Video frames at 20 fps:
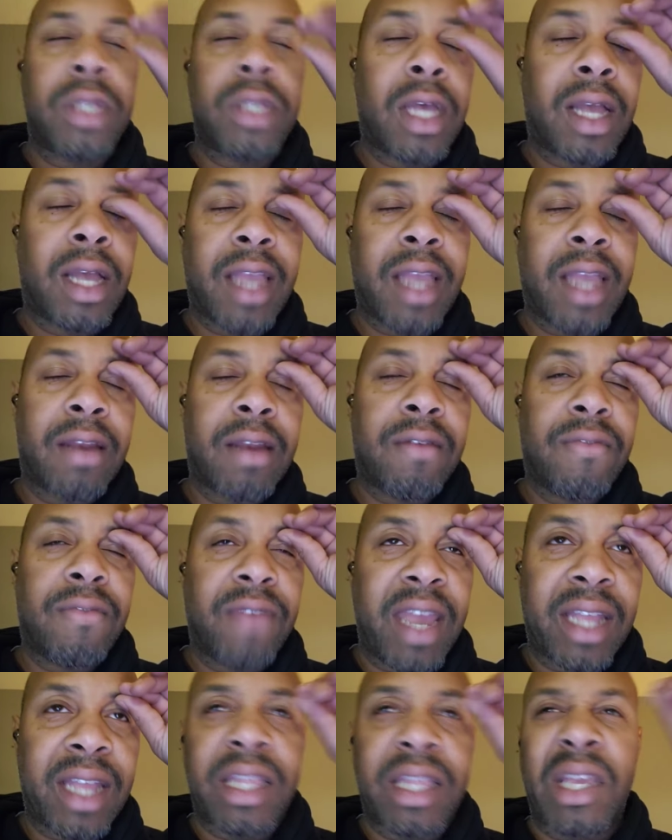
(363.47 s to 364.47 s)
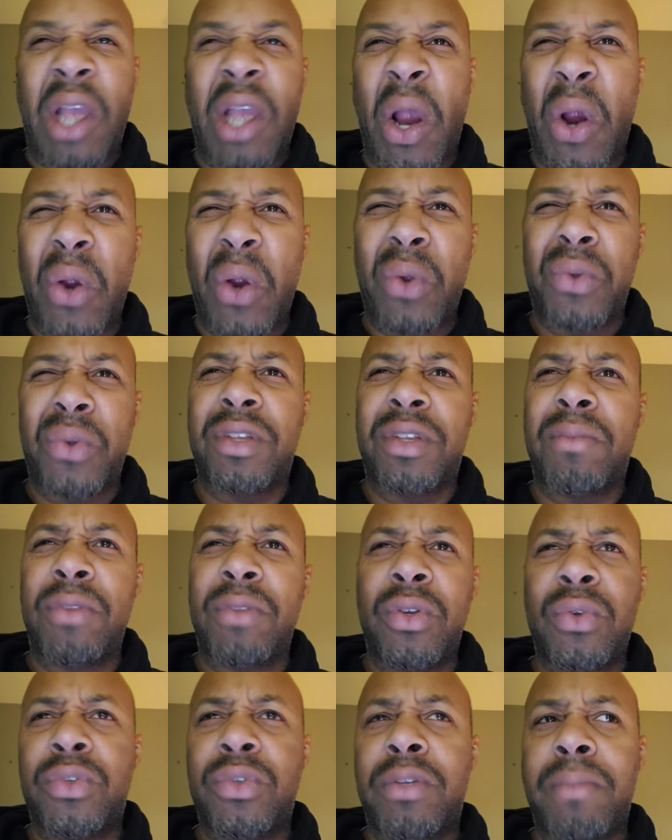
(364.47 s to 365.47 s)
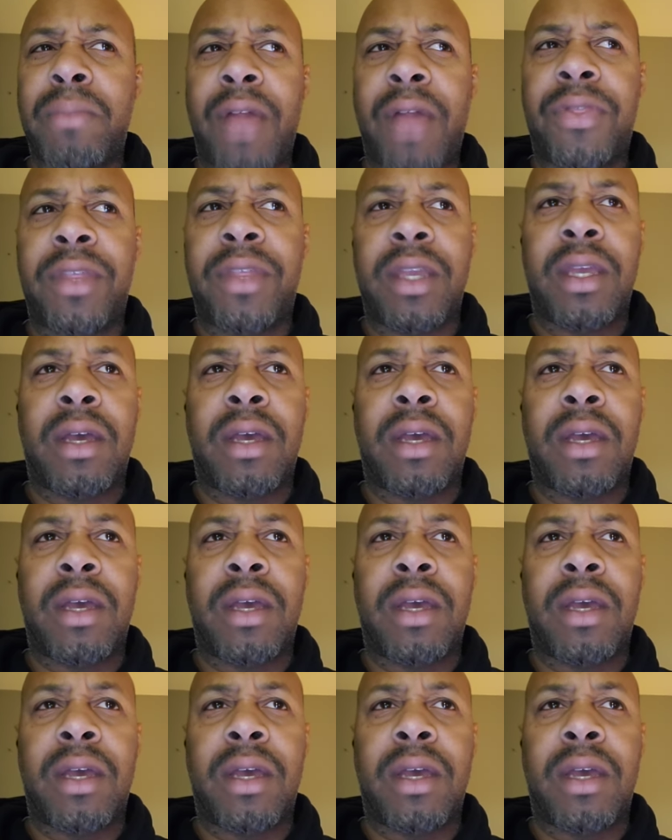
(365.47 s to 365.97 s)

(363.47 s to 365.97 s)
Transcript: I kind of vaguely heard some news about